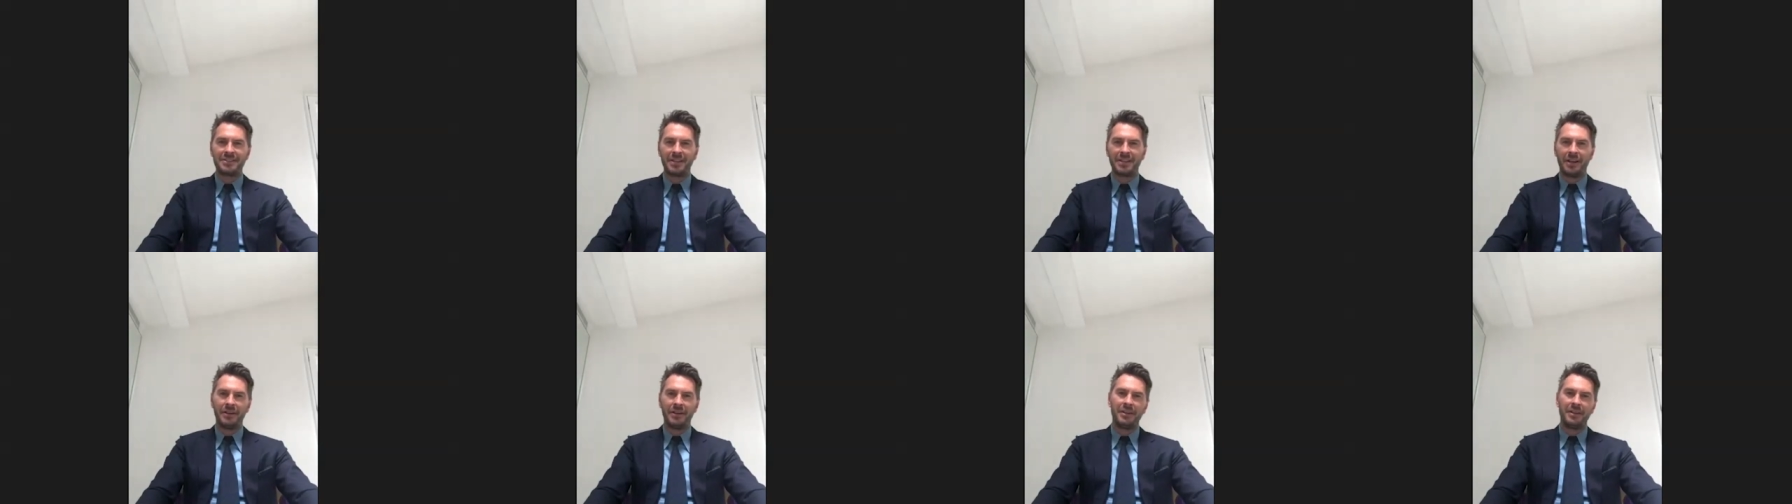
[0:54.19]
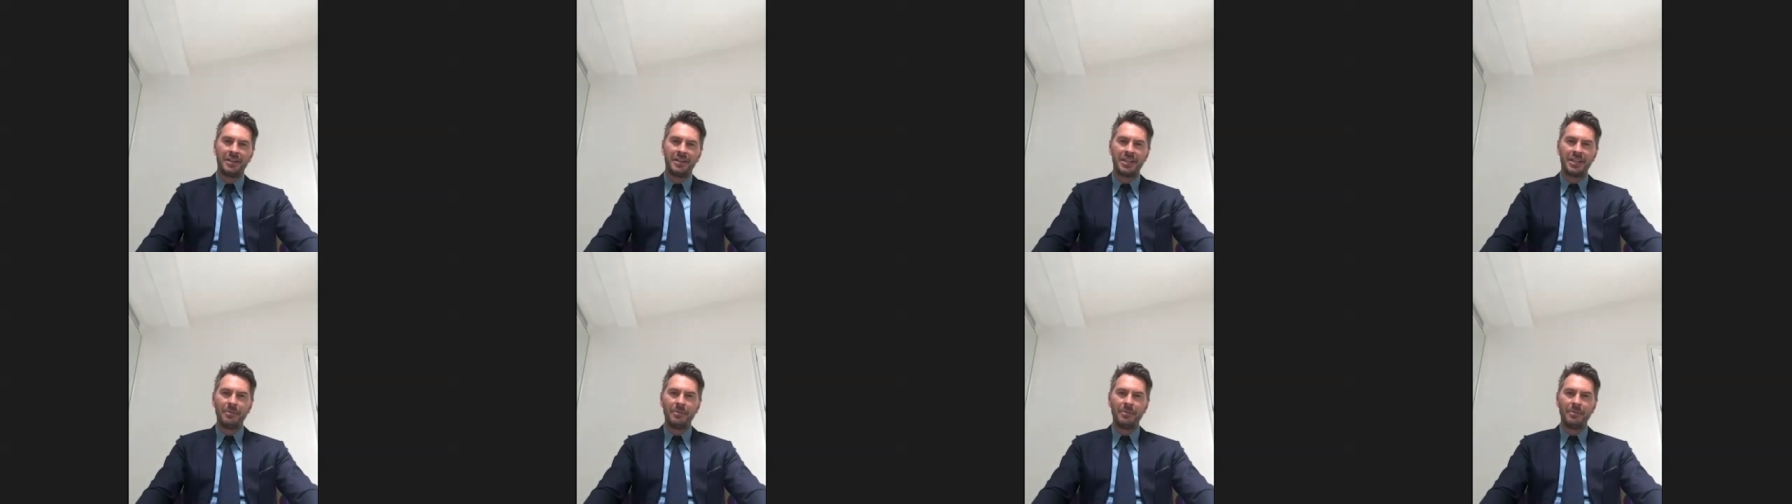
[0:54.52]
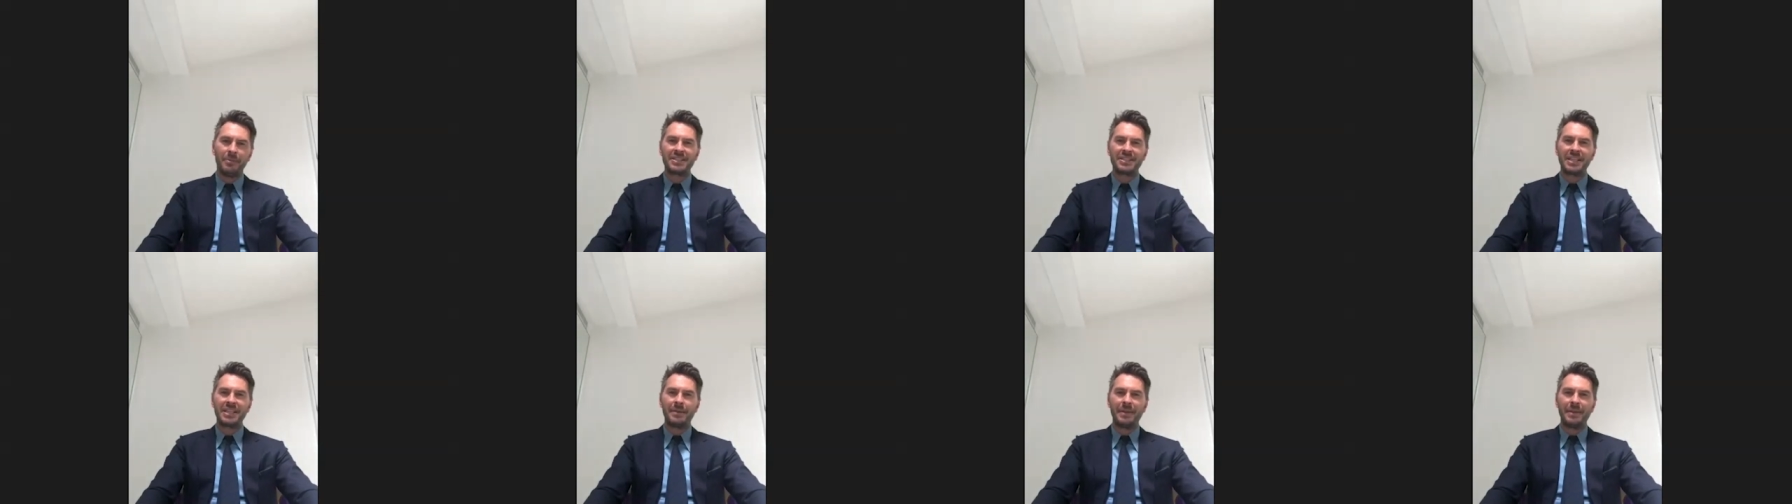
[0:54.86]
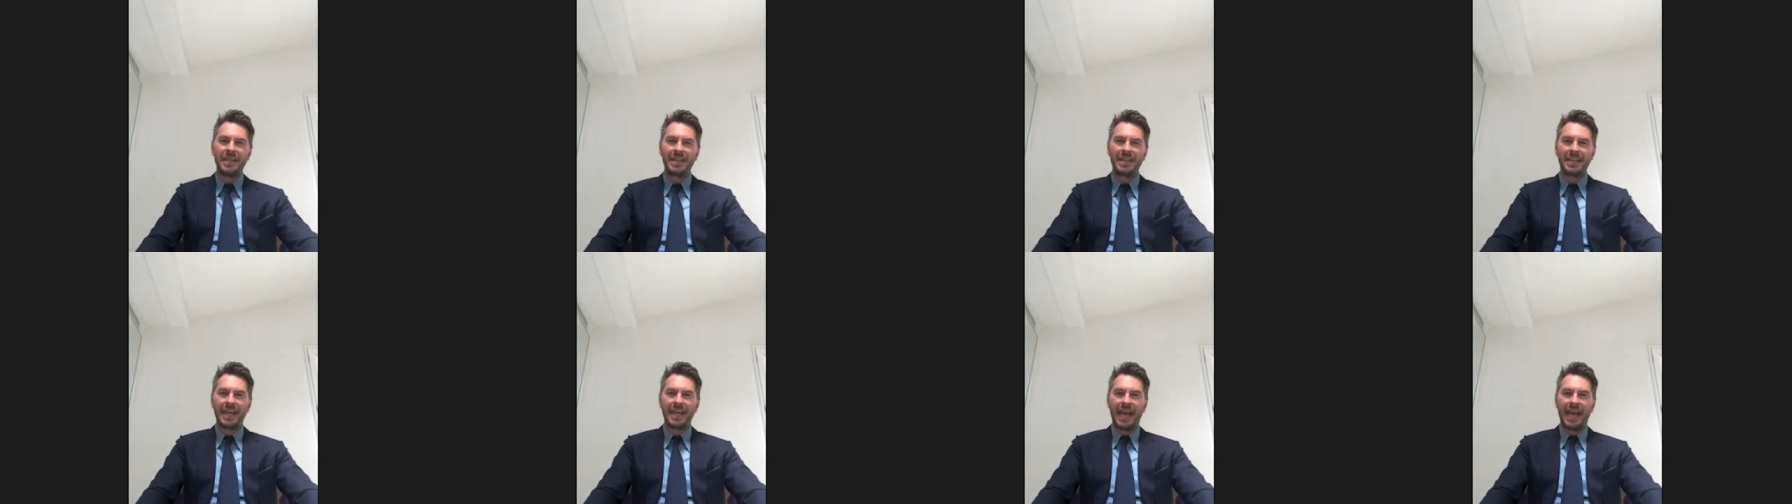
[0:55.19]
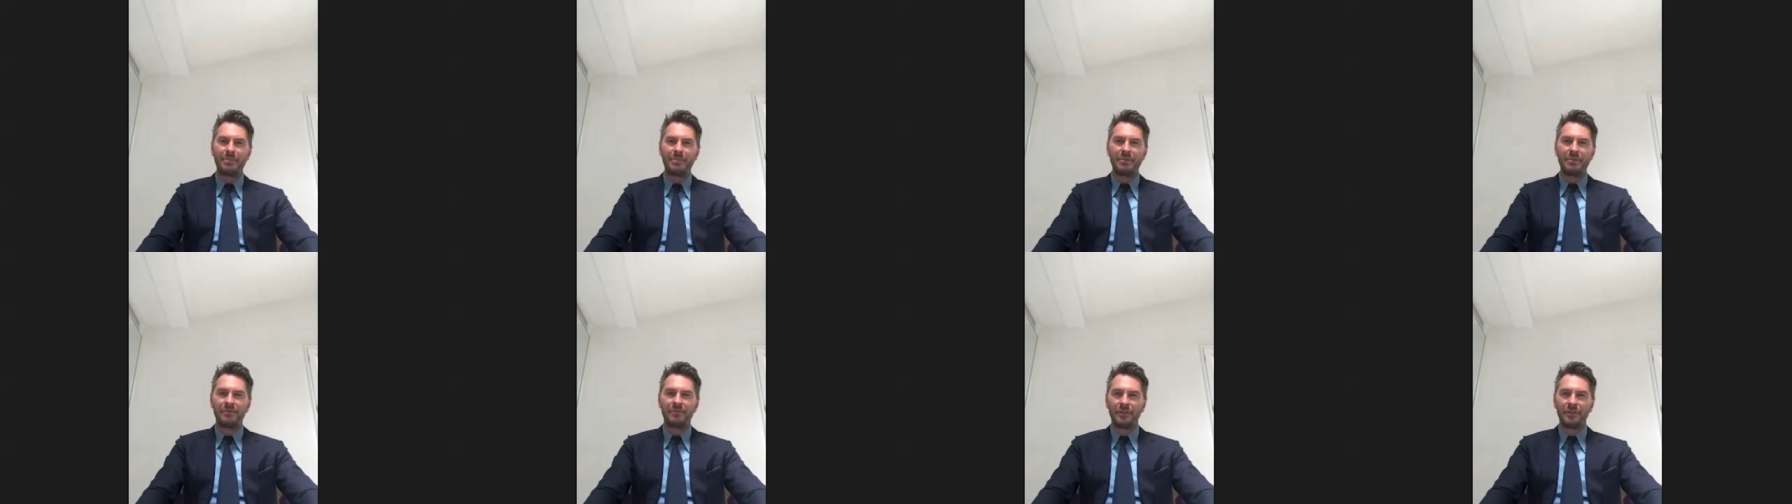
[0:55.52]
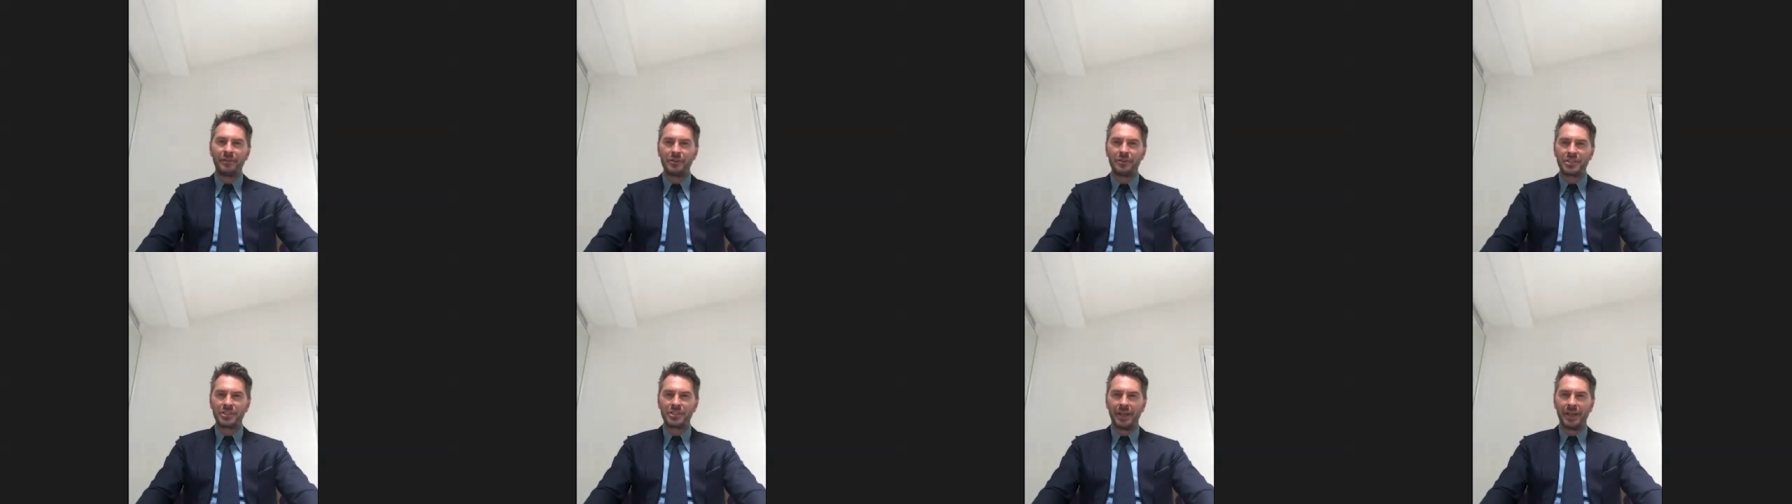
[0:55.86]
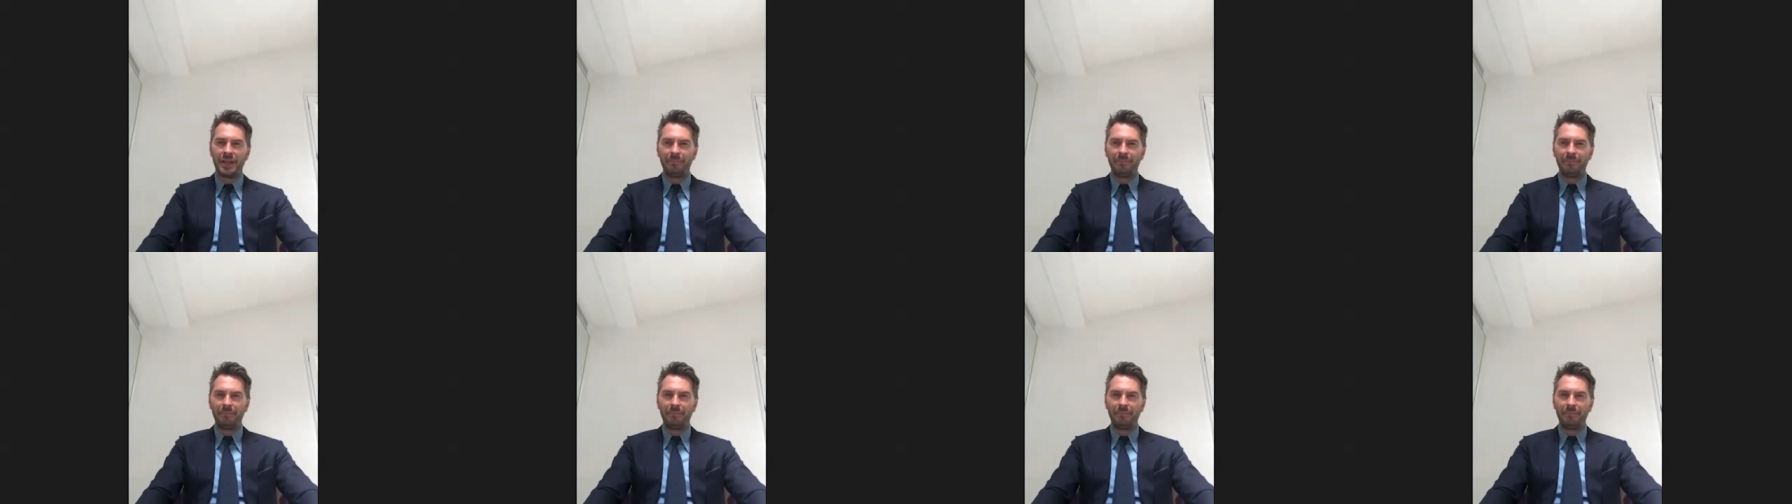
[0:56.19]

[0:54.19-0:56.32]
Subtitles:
So you might see me in a cab in future.